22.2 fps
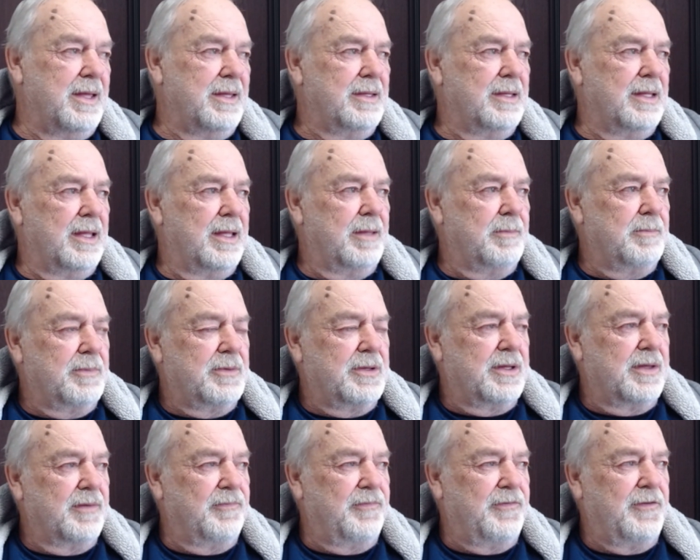I'm
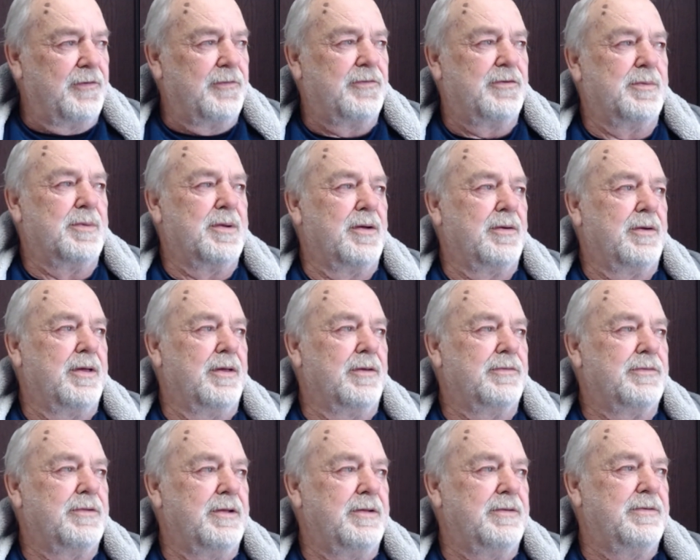confused about Cal
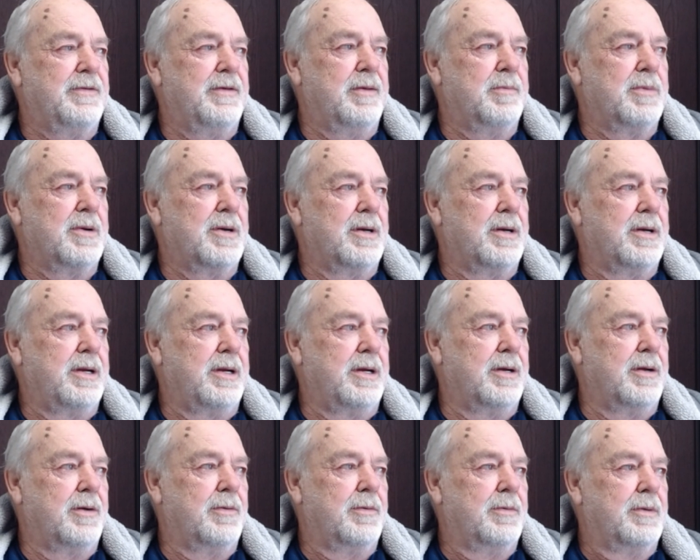State San
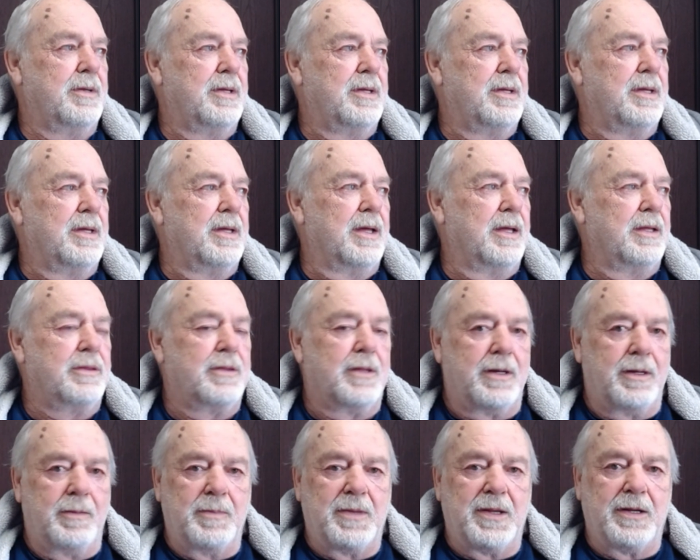Bernardino. I thought
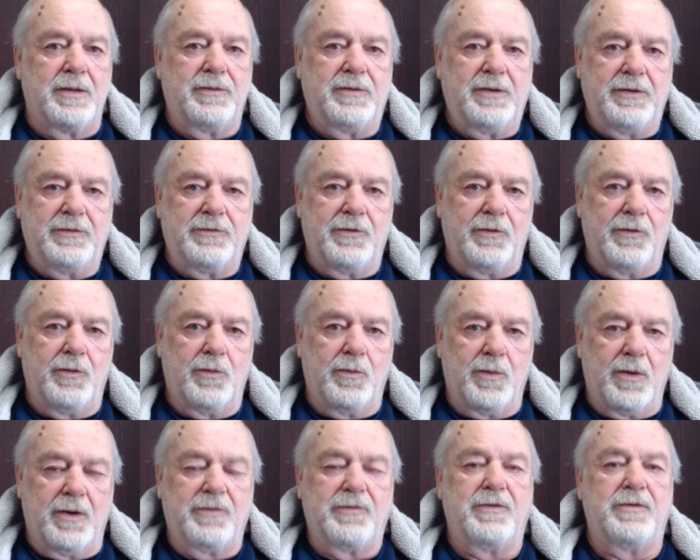I met a teacher who
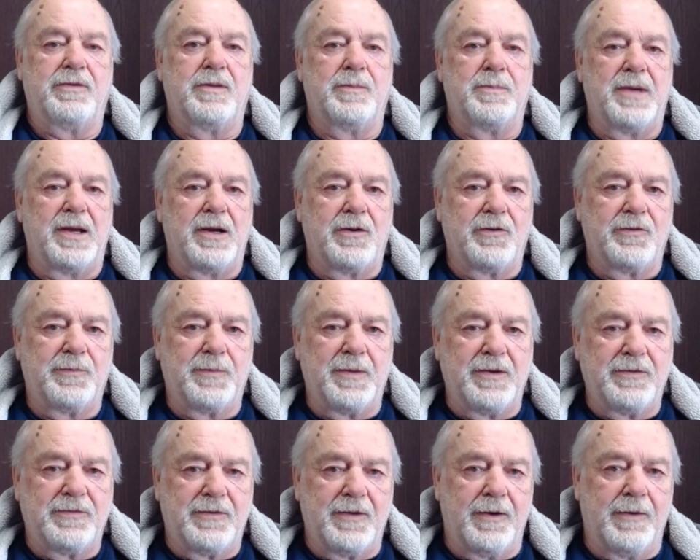works at the
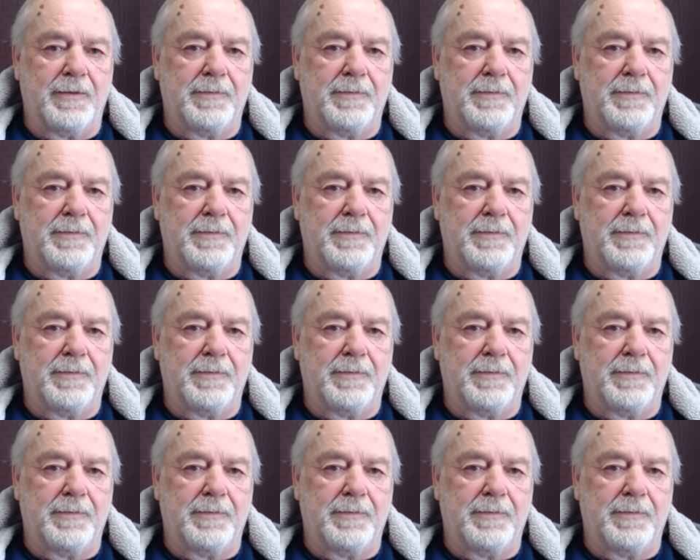makerspace there.